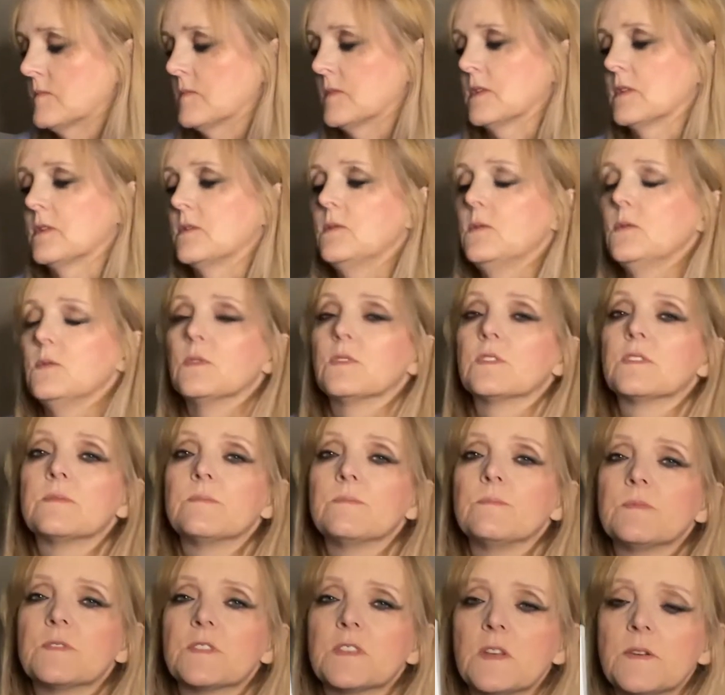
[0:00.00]
Oh,
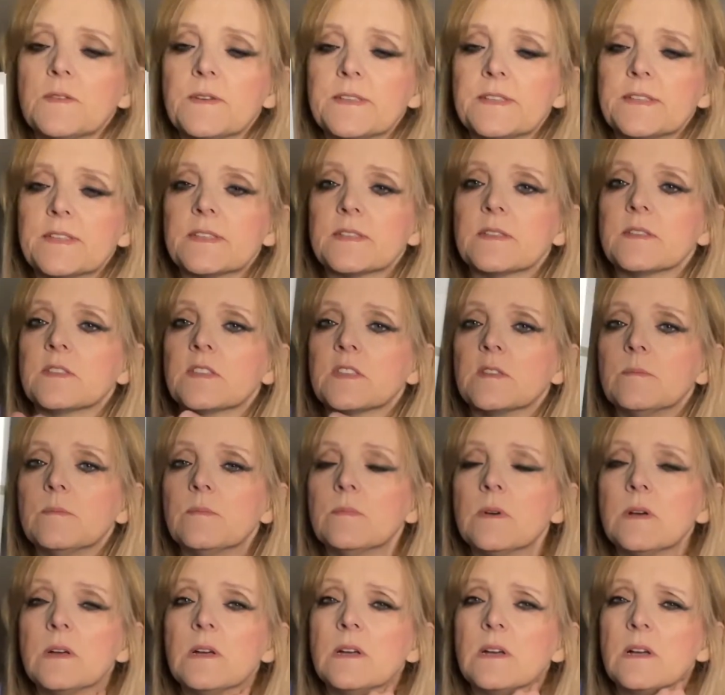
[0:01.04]
so it's some
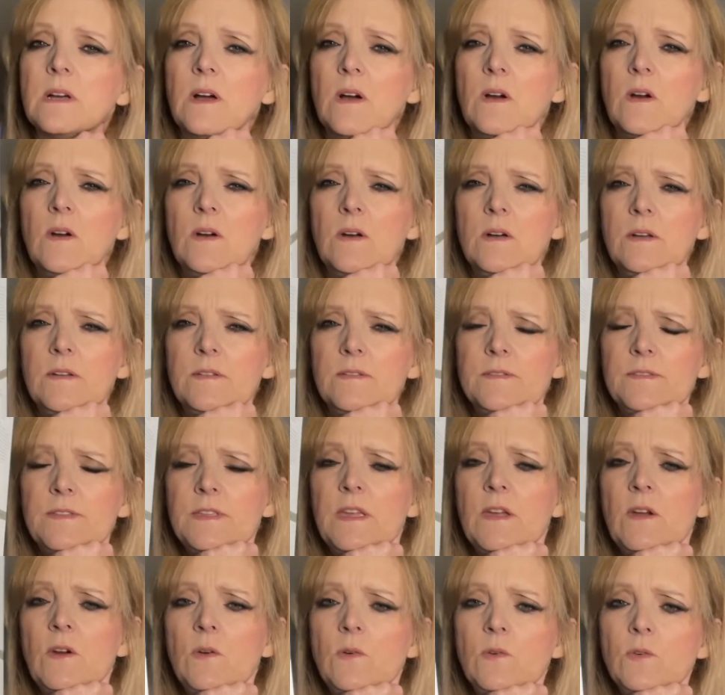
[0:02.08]

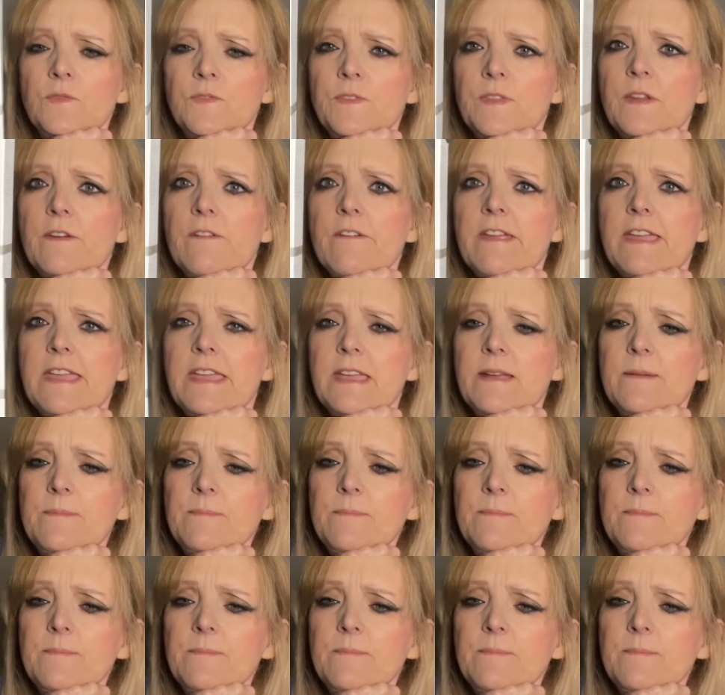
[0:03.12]
The Ordinary.